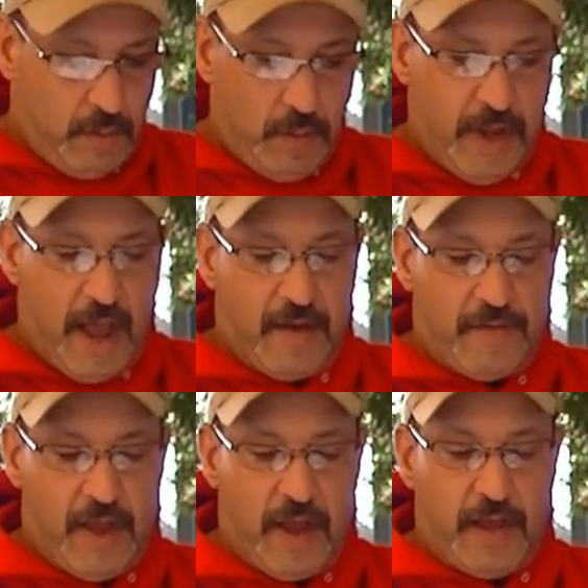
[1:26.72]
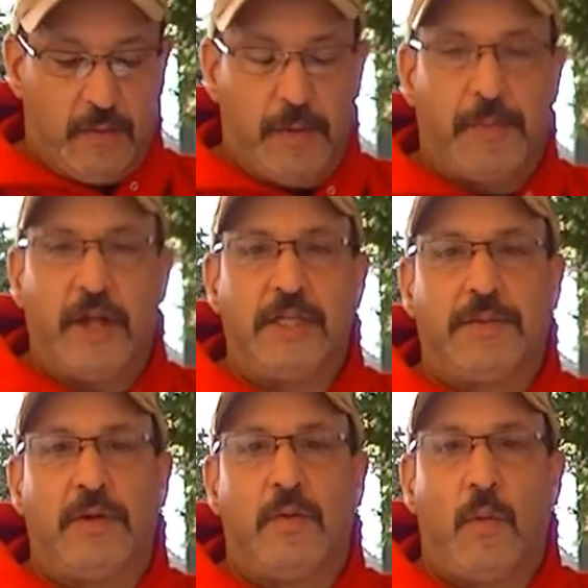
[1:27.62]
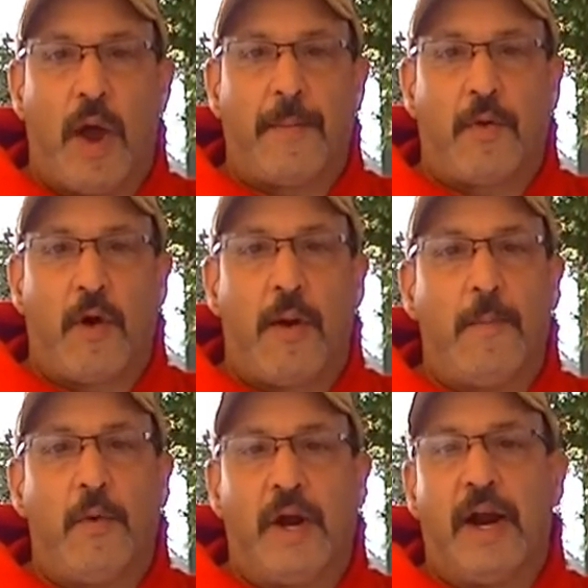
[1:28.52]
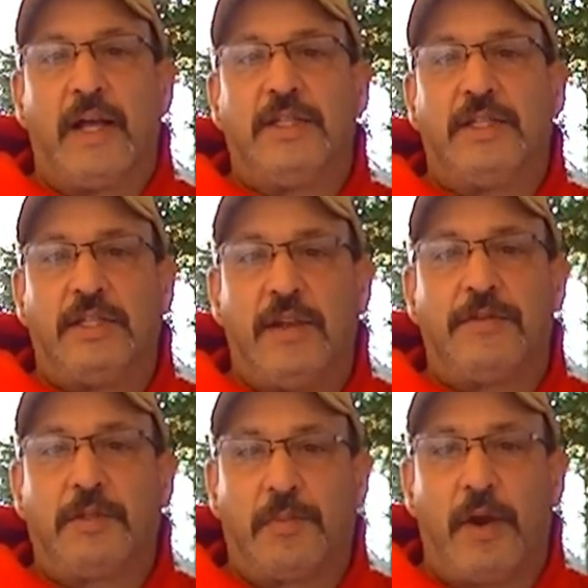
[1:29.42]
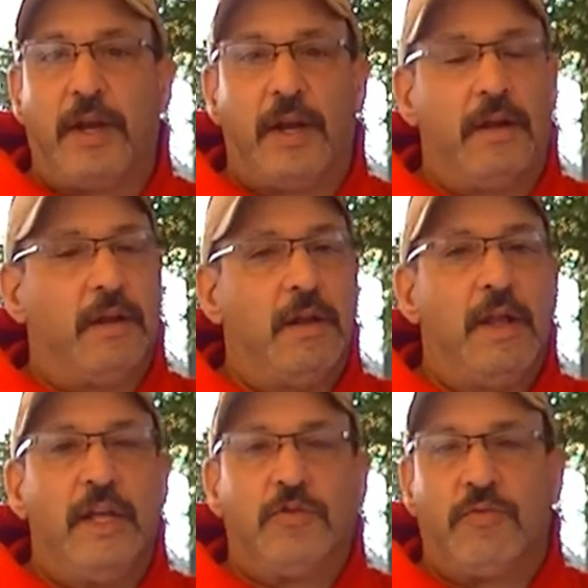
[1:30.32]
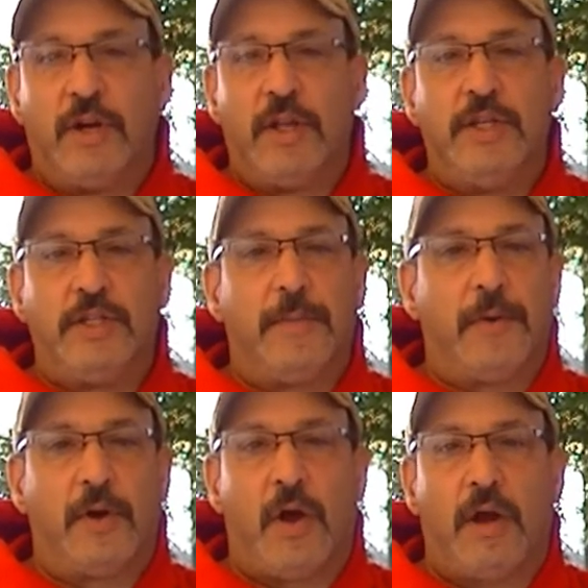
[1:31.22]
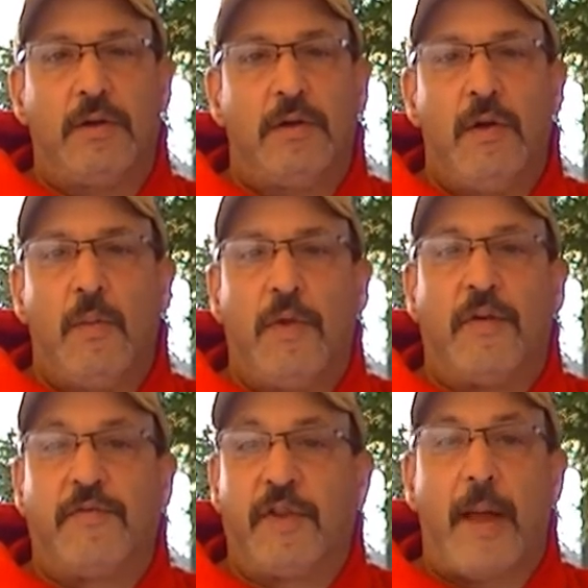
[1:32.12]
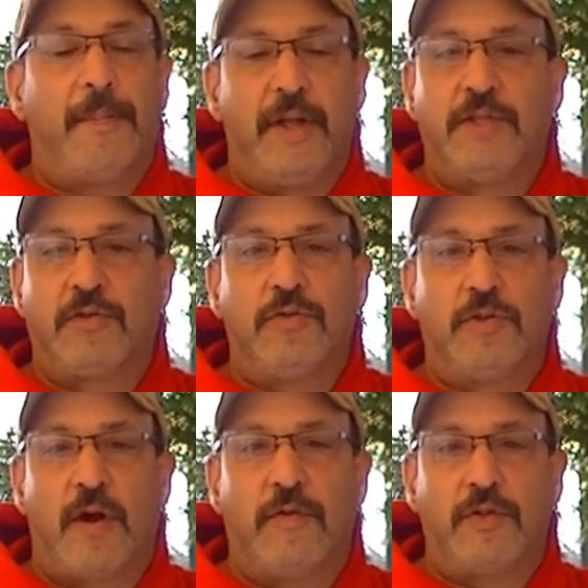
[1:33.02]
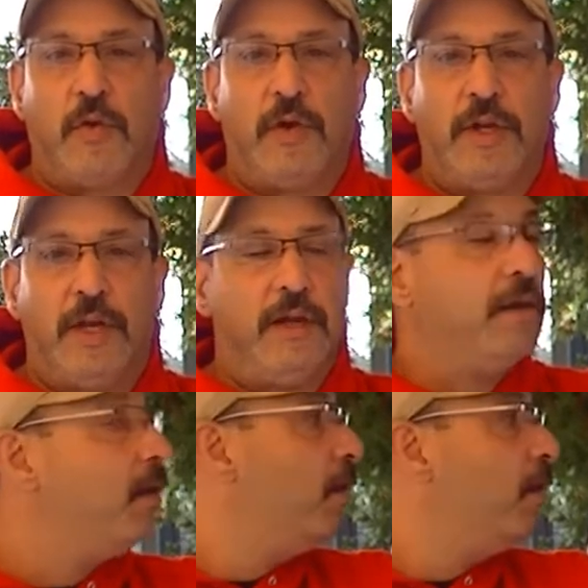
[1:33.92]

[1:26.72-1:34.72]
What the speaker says: We have a replacement wiper arm with a nice stiff spring in it. It's real easy to put on with a flat blade screwdriver is all you need.